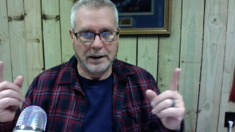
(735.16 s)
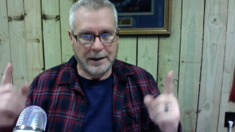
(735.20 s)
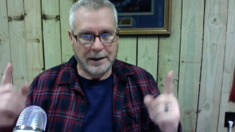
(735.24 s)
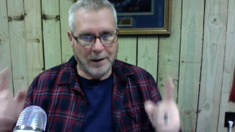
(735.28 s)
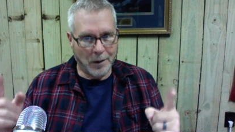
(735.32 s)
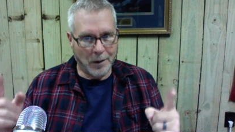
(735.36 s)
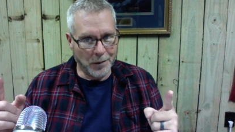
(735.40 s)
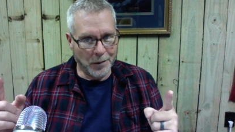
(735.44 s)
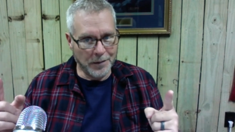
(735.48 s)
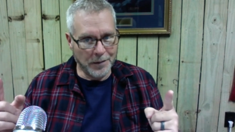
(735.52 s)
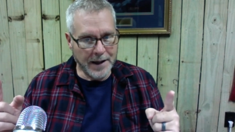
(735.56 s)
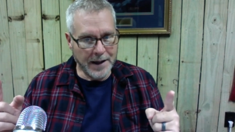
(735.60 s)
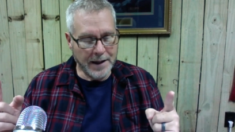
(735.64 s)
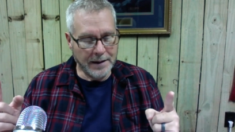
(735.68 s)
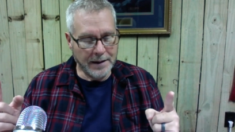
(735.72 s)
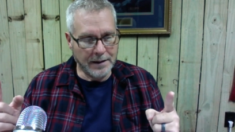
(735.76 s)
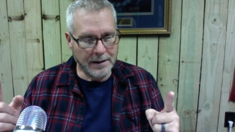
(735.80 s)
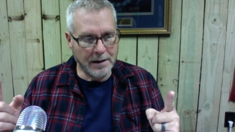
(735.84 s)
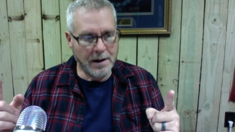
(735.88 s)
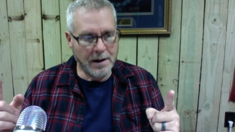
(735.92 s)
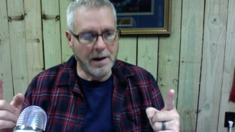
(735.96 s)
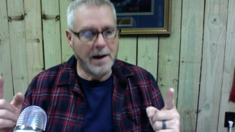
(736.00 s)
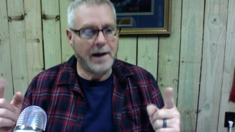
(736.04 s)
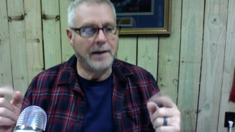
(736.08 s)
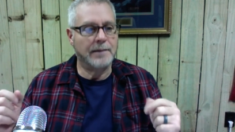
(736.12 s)
Now hold that
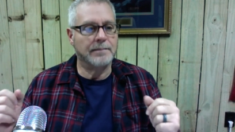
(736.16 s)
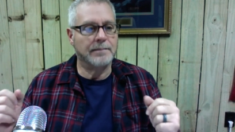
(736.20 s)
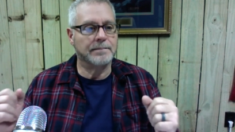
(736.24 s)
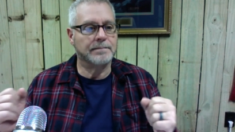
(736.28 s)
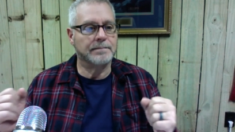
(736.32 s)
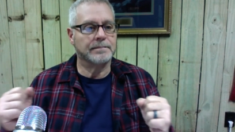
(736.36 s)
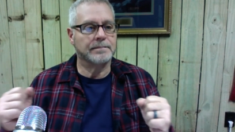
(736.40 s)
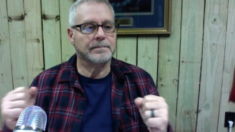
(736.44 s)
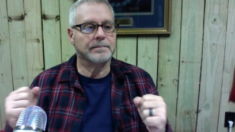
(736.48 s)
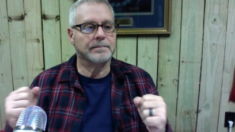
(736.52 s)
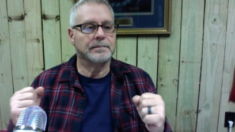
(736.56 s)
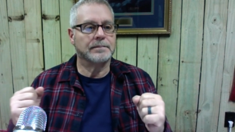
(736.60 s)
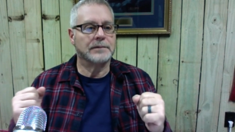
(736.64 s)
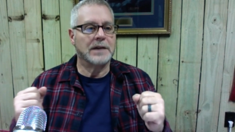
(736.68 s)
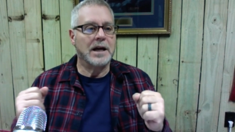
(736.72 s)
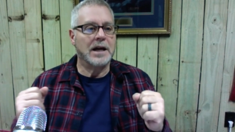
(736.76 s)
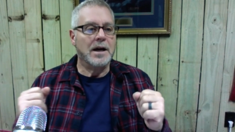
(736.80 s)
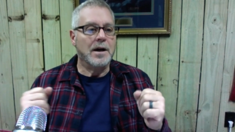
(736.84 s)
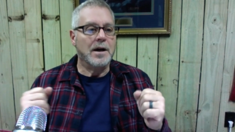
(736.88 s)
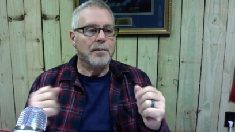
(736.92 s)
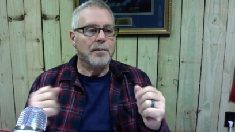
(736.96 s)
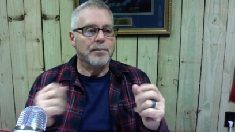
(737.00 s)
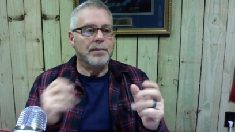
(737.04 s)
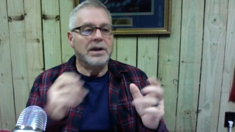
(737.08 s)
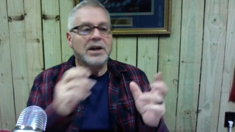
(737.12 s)
thought.
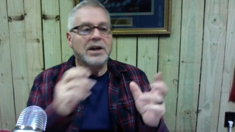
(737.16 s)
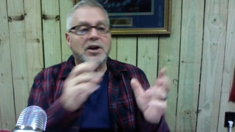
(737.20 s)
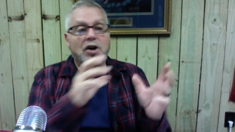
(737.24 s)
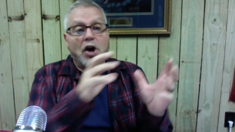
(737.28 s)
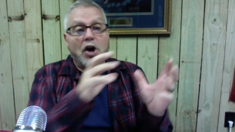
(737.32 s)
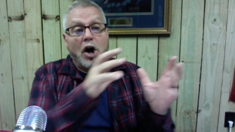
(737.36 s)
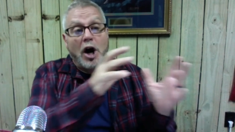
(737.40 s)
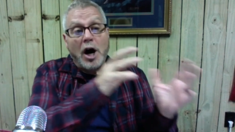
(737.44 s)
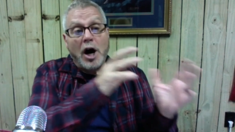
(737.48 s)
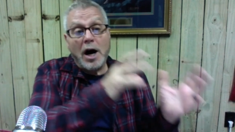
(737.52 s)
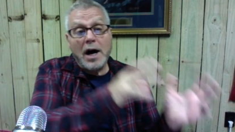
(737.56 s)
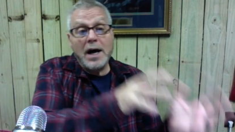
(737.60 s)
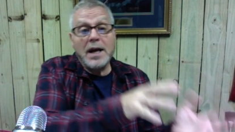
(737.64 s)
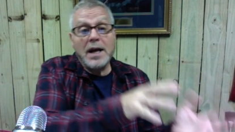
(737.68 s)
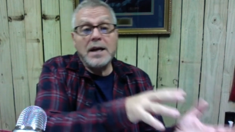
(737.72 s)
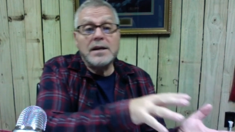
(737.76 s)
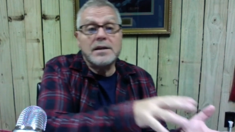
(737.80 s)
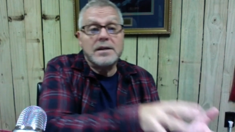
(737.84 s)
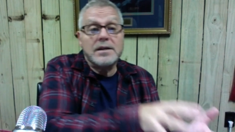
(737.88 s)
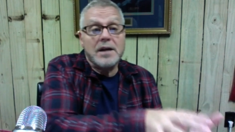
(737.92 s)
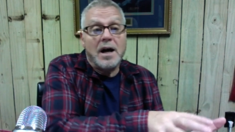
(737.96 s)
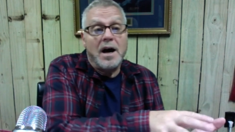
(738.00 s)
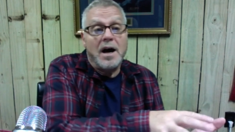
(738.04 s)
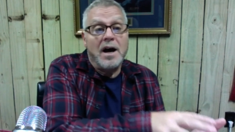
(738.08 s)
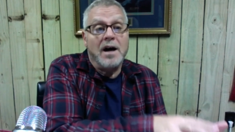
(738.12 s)

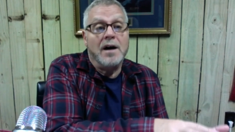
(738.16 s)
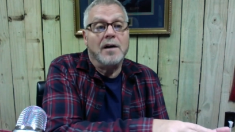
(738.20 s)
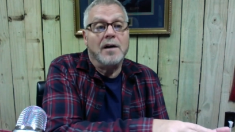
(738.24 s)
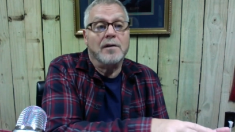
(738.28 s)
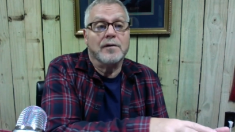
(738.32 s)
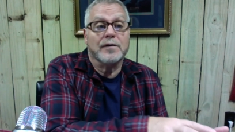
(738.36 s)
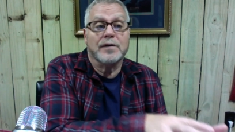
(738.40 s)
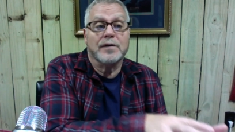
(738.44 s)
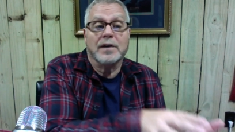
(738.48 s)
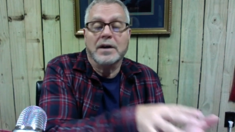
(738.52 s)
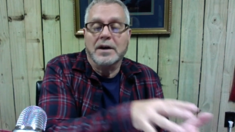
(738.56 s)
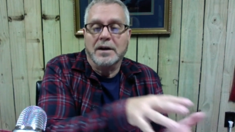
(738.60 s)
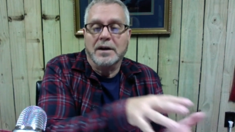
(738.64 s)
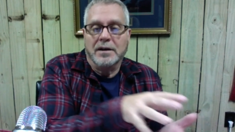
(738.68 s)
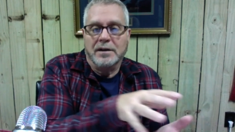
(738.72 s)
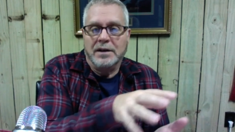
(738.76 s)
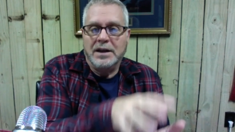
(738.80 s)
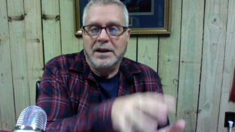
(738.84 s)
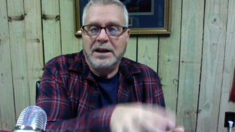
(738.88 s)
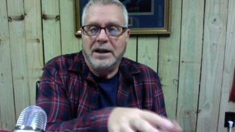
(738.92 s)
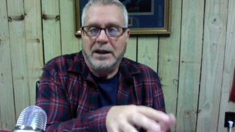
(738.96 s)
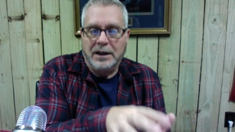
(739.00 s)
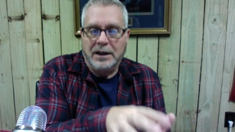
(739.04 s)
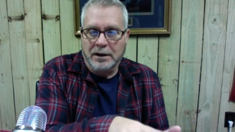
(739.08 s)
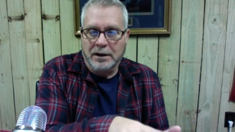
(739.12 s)
Because of
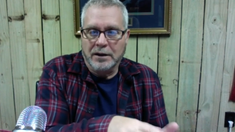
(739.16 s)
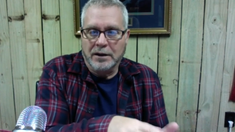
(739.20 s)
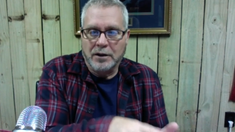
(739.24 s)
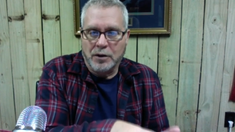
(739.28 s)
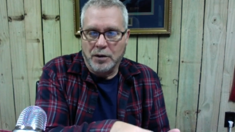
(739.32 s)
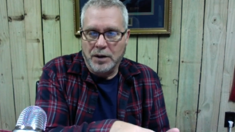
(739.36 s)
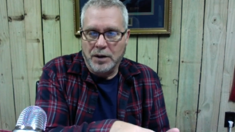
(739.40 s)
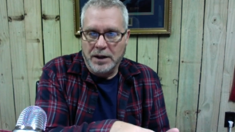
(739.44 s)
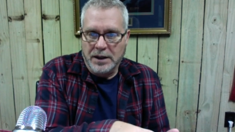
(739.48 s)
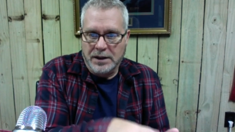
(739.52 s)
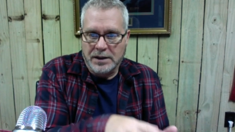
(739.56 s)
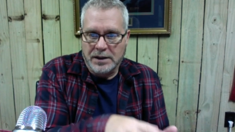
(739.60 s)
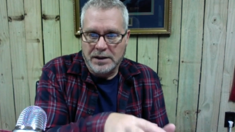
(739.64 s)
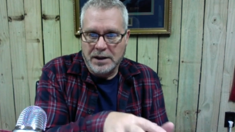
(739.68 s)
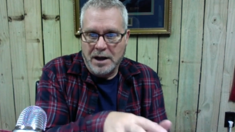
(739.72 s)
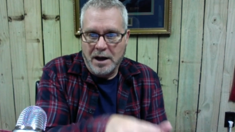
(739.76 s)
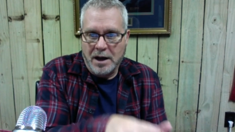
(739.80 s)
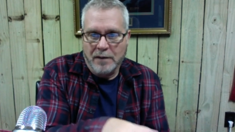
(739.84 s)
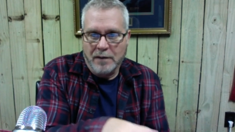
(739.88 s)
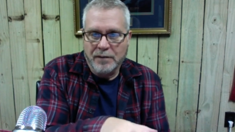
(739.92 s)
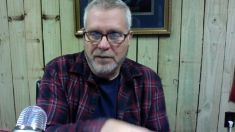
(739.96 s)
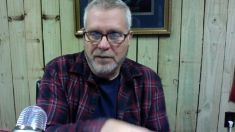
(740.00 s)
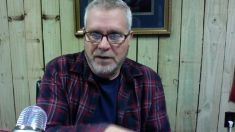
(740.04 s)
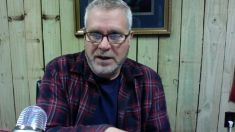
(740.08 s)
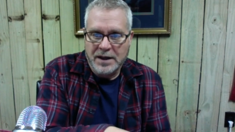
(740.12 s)
the increase
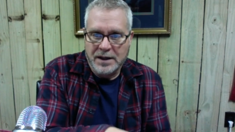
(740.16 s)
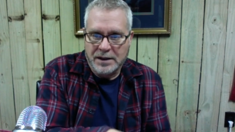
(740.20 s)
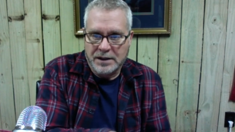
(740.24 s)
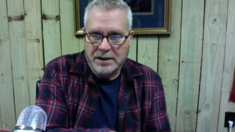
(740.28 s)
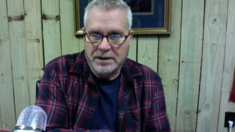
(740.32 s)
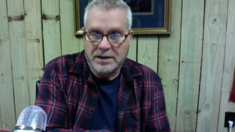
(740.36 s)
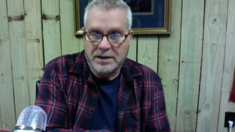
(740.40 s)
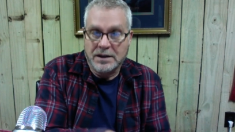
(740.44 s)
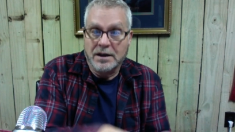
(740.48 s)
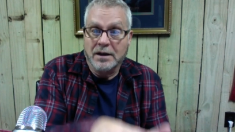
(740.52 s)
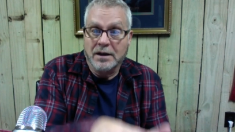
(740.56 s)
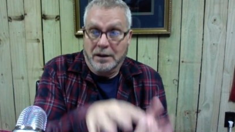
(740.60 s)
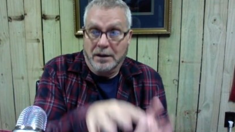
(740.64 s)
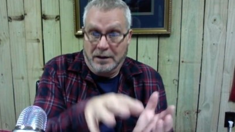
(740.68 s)
of this